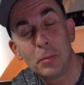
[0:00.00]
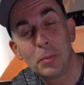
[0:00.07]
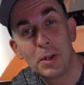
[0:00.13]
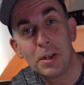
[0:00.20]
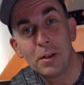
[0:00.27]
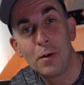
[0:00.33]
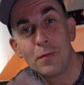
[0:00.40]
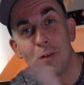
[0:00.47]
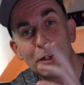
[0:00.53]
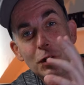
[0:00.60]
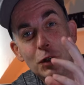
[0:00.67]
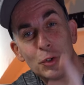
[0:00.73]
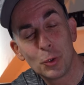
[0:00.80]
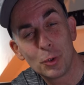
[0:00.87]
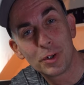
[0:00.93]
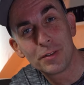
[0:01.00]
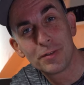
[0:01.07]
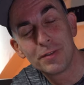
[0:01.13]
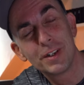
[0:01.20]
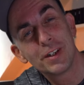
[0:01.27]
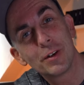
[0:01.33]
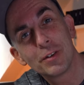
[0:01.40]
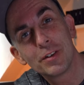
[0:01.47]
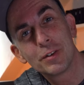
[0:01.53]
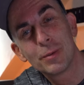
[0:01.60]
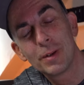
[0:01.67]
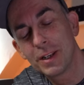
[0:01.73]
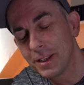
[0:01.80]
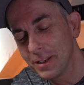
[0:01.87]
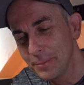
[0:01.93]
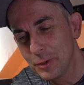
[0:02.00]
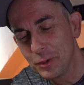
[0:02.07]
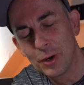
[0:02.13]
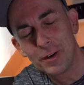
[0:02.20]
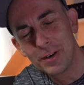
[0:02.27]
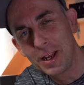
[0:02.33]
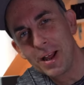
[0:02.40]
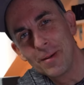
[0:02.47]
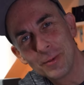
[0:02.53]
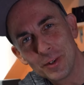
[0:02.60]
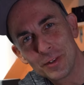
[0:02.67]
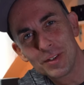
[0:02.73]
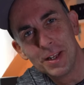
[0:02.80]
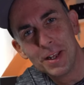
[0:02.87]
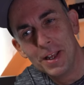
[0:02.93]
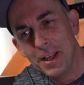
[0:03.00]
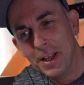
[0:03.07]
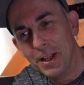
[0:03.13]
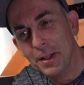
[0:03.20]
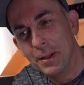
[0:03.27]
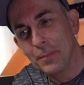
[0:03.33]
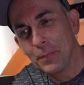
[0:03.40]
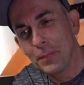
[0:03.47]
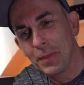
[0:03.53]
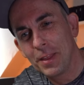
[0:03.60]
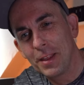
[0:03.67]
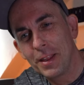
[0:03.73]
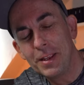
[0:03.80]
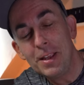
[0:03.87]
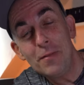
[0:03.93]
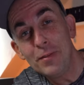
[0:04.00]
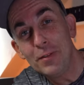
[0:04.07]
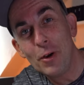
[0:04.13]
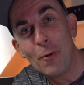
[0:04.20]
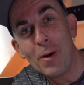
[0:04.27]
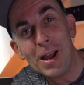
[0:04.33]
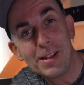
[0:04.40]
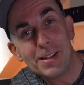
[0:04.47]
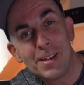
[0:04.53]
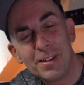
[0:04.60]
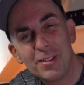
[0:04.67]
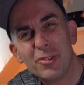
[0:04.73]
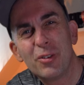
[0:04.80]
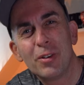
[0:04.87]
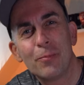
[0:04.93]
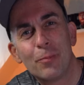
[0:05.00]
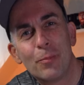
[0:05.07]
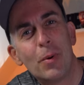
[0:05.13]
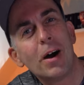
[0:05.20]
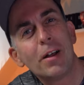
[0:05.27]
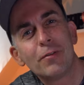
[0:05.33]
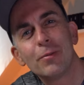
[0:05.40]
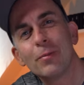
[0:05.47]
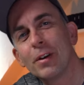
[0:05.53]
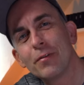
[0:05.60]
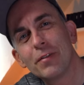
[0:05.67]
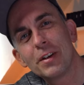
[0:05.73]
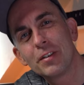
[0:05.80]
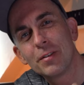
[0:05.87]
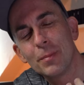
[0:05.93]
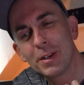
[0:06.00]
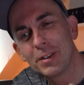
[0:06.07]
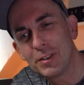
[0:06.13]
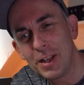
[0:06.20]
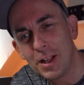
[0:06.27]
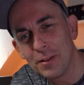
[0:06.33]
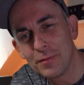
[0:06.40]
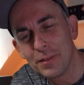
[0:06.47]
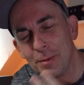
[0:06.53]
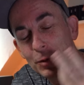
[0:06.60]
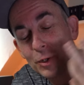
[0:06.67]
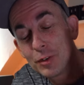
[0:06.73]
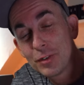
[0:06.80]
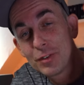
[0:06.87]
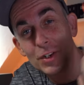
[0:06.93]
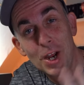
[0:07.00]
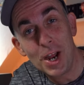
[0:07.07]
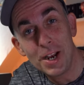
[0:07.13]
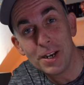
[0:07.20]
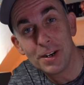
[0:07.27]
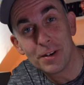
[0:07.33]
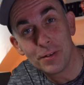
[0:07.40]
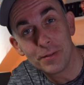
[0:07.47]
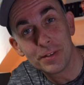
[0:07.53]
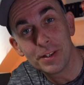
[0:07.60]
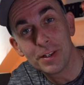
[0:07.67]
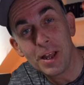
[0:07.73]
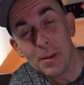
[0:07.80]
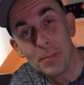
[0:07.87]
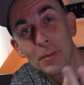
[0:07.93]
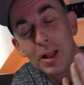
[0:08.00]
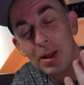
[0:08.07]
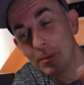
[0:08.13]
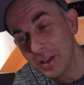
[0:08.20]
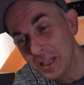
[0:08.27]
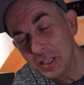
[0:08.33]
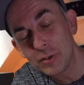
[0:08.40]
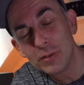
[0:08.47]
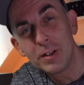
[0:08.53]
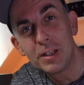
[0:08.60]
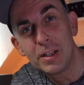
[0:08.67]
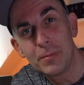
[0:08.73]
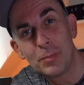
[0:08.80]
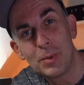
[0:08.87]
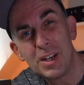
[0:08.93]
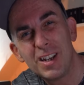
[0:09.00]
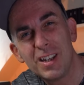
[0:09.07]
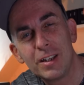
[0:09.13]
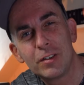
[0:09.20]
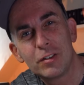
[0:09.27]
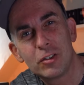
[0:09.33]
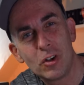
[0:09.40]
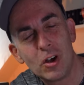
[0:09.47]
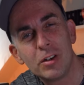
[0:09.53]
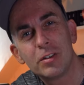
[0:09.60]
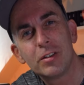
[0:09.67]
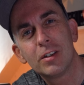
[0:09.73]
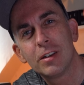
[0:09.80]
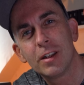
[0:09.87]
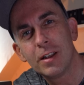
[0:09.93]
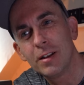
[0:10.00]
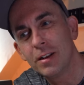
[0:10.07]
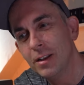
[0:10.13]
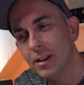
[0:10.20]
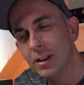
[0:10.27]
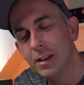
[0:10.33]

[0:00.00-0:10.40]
bit of a shorter video this week. I'm sorry, I'm just even though I didn't do the bathroom renovation myself, I'm just tired of it. I'm, I'm literally been exhausted and